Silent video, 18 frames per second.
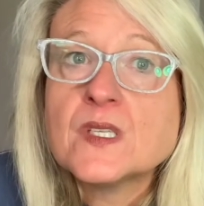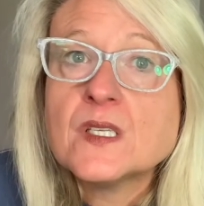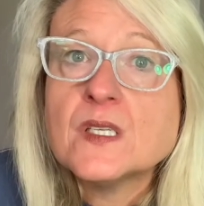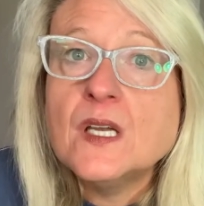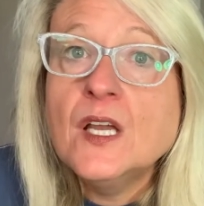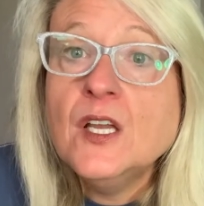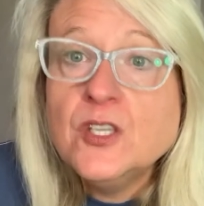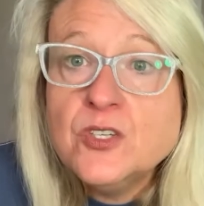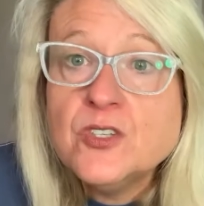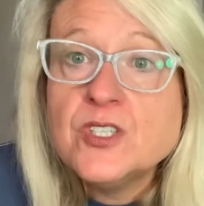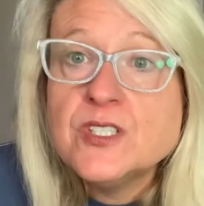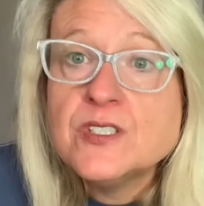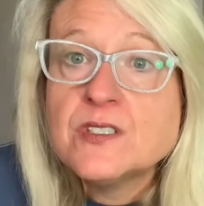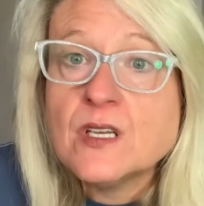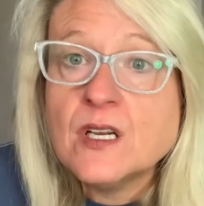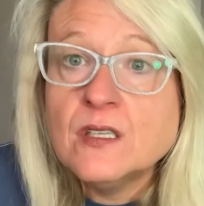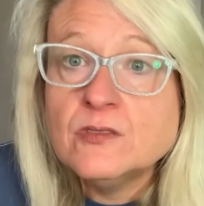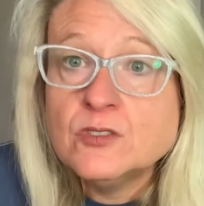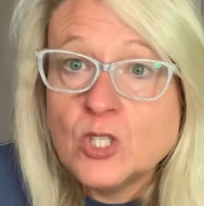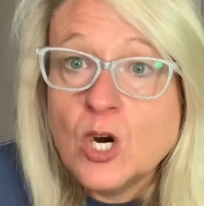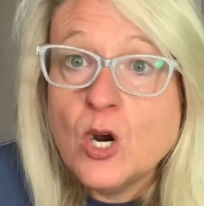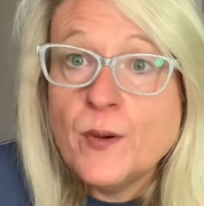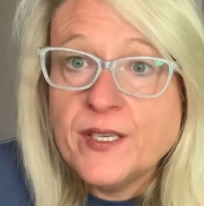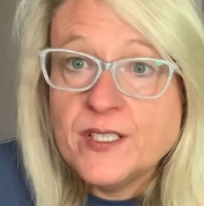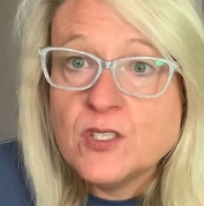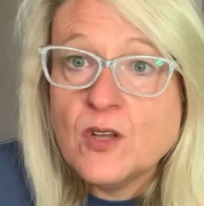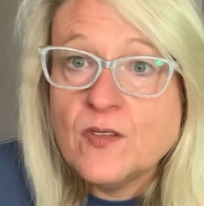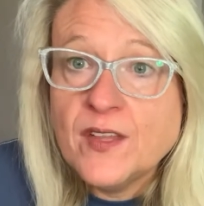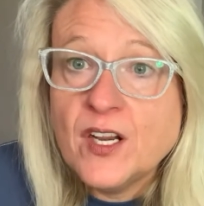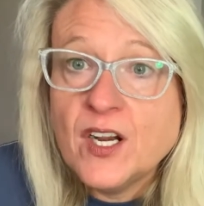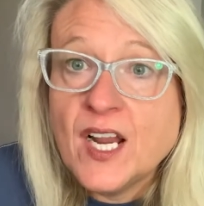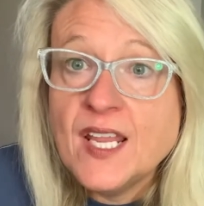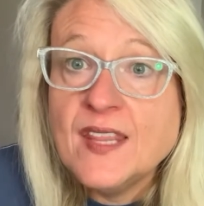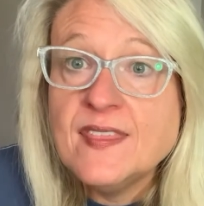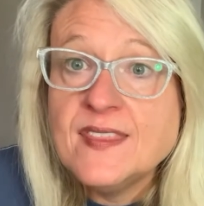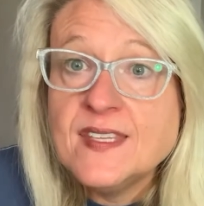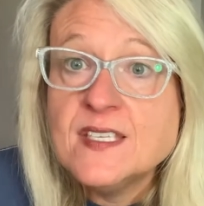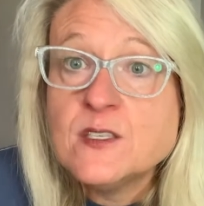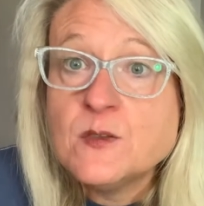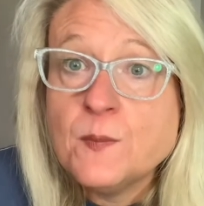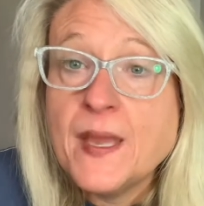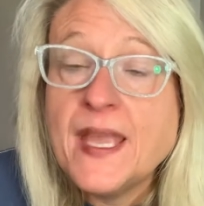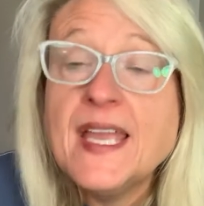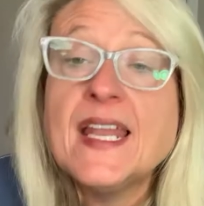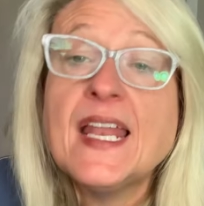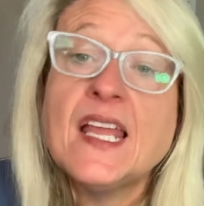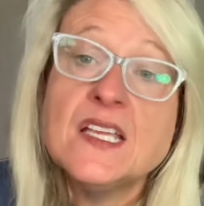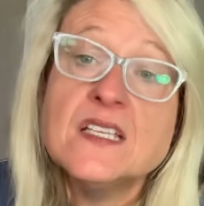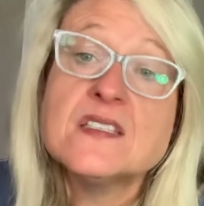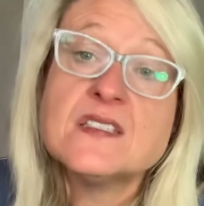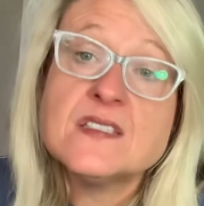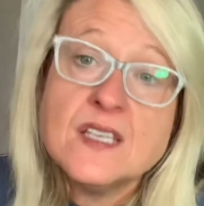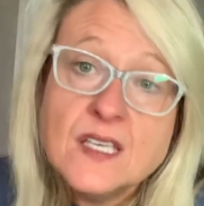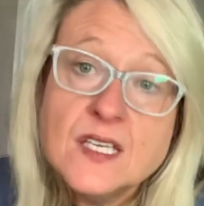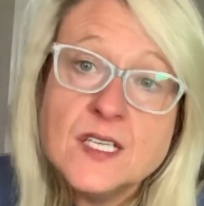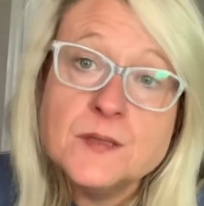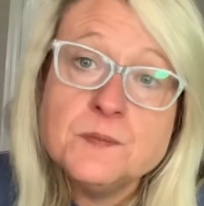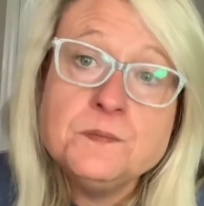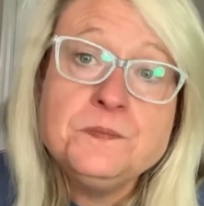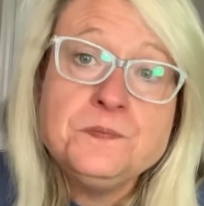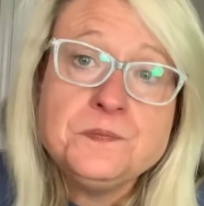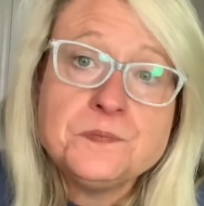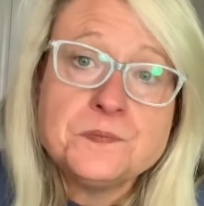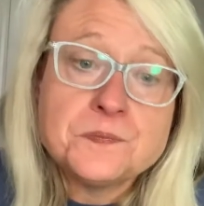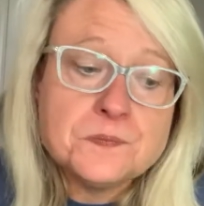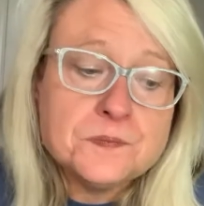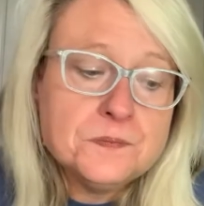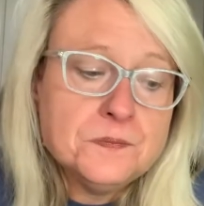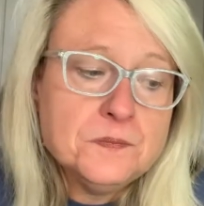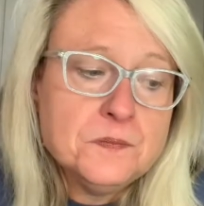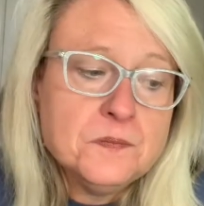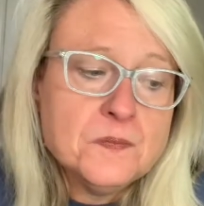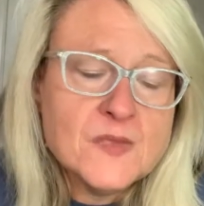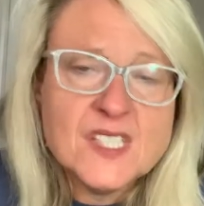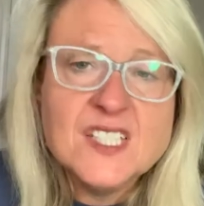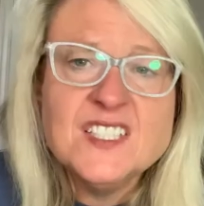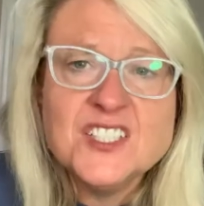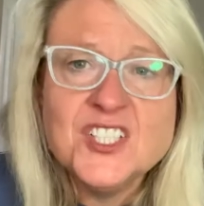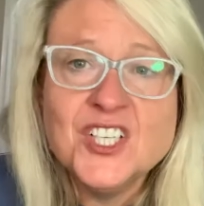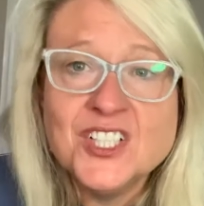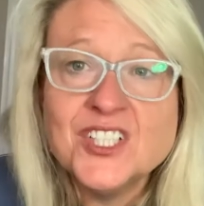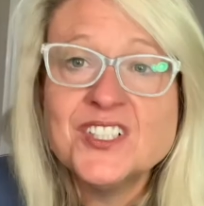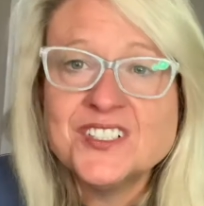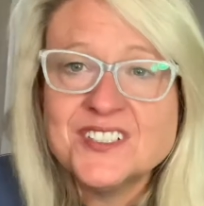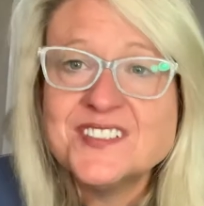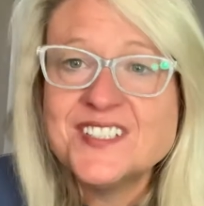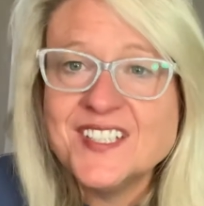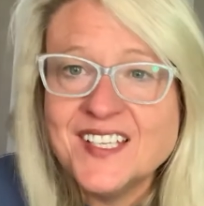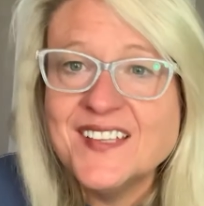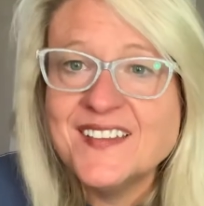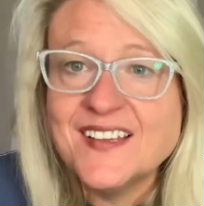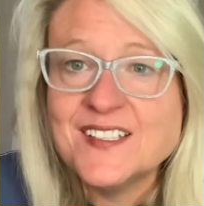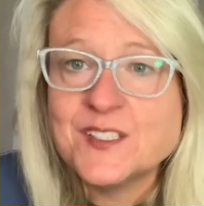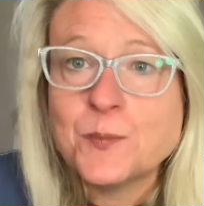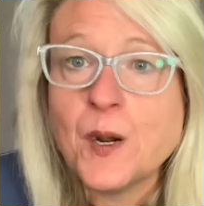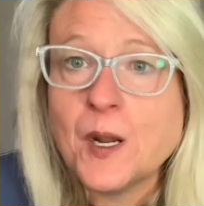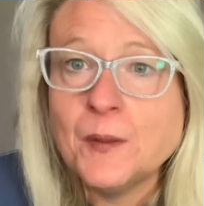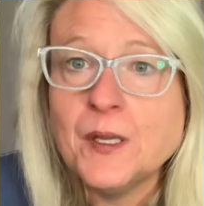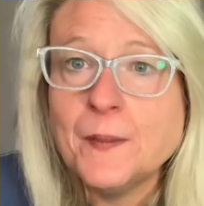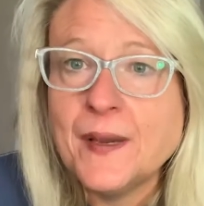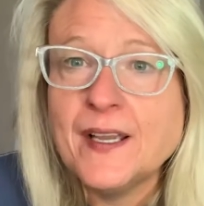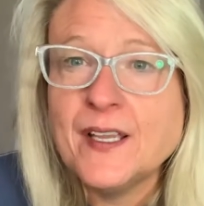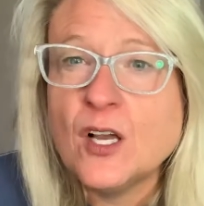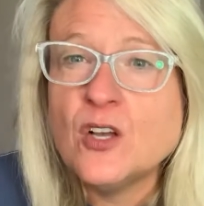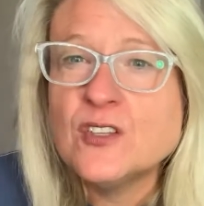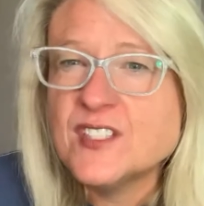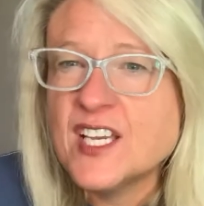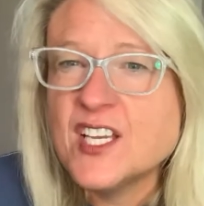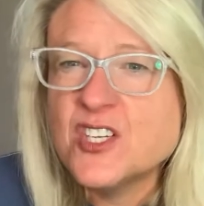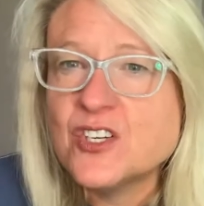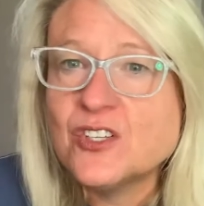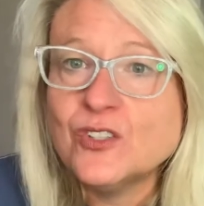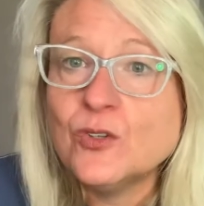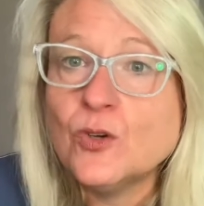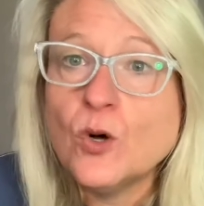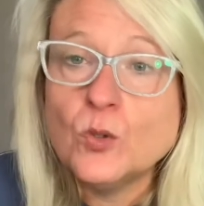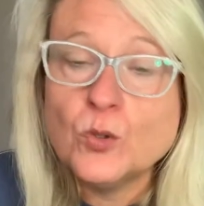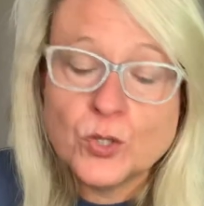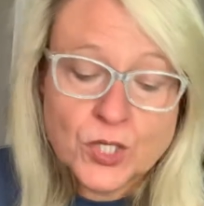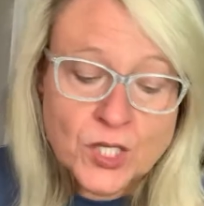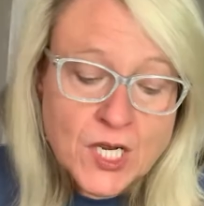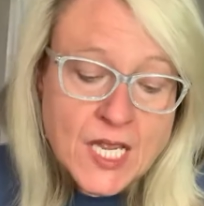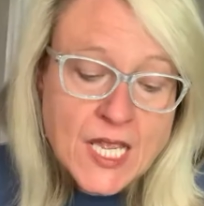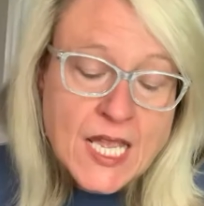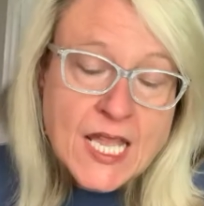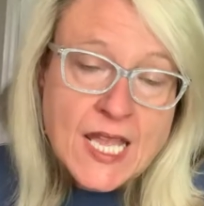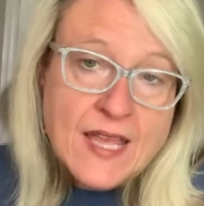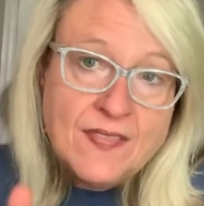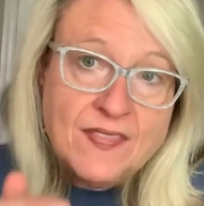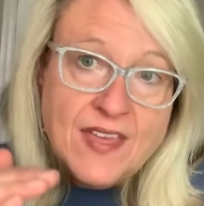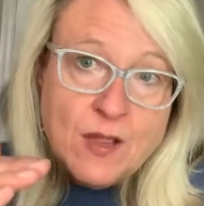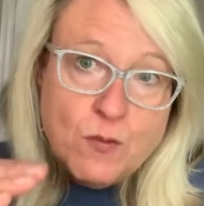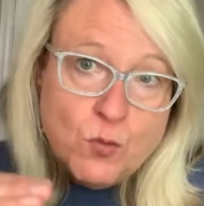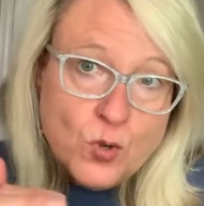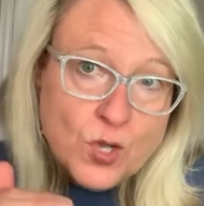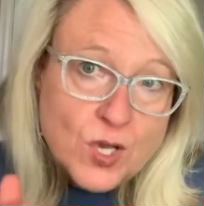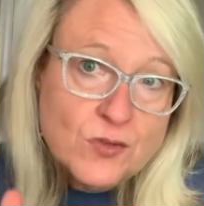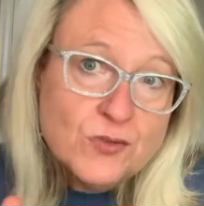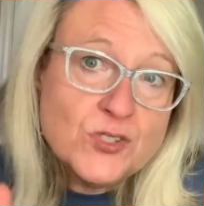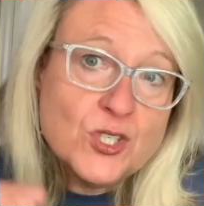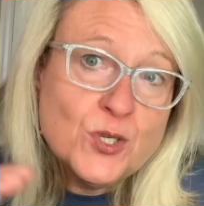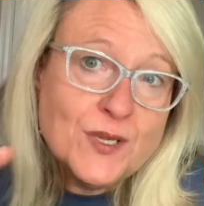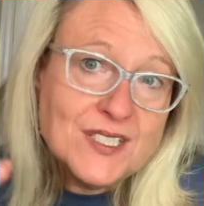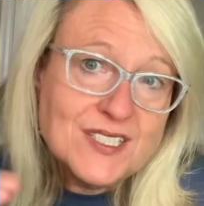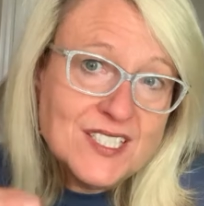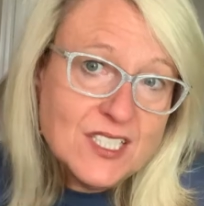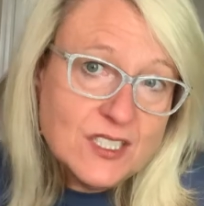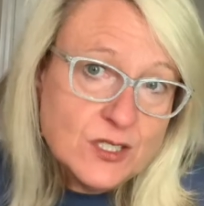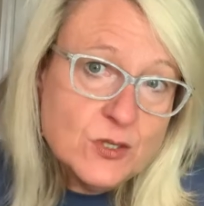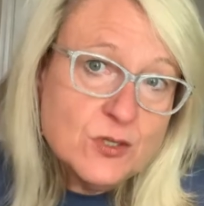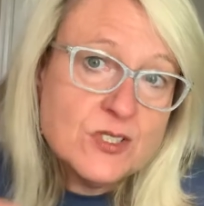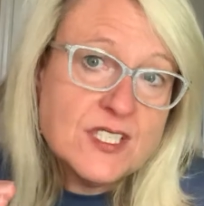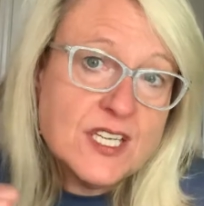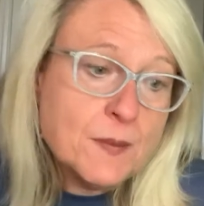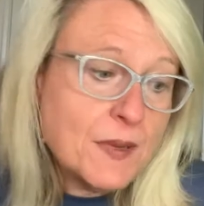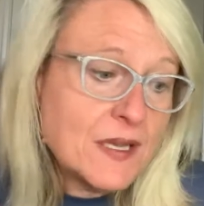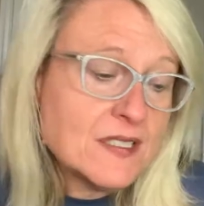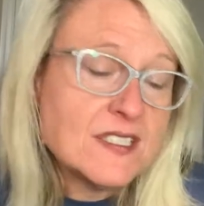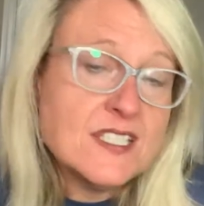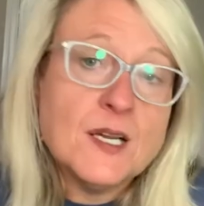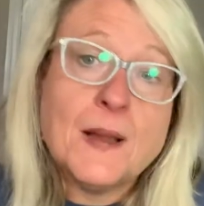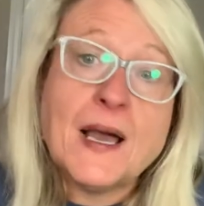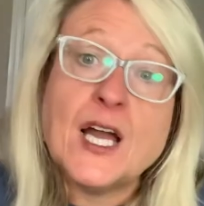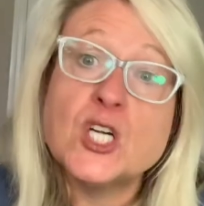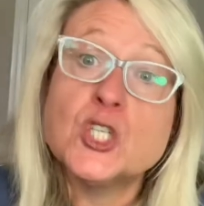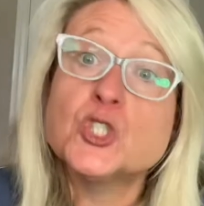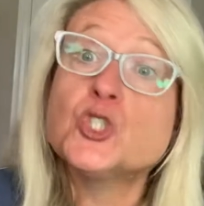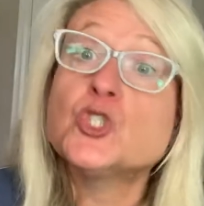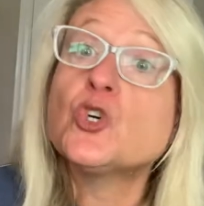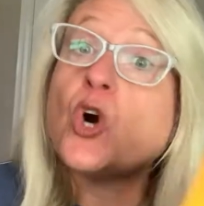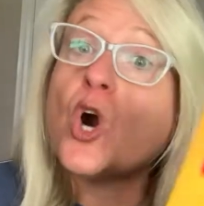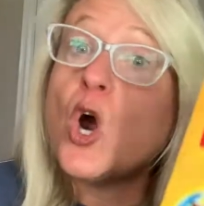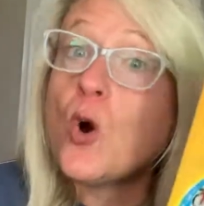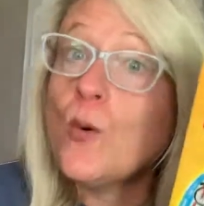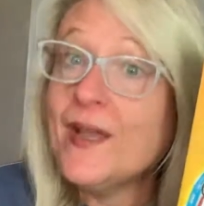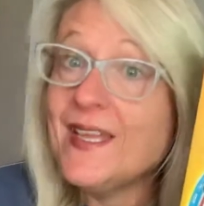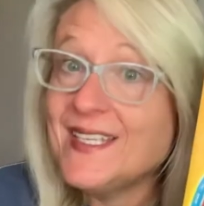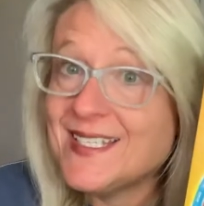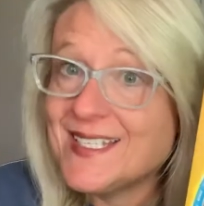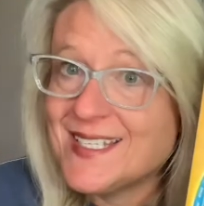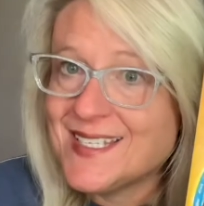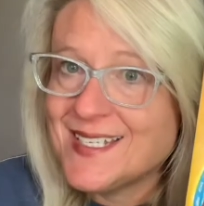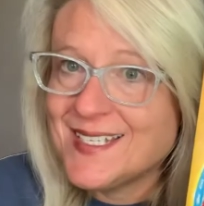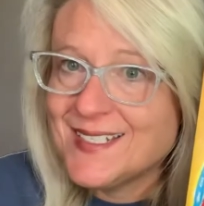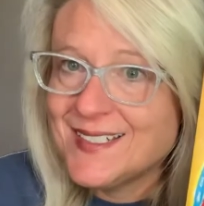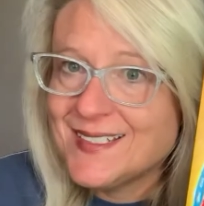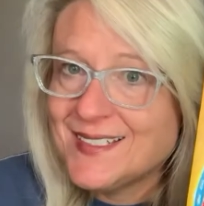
hundreds of drawings on there. And this man and his son, his young son, that's probably about y'all's age or a little older, they will go through and tell you step by step how to draw it.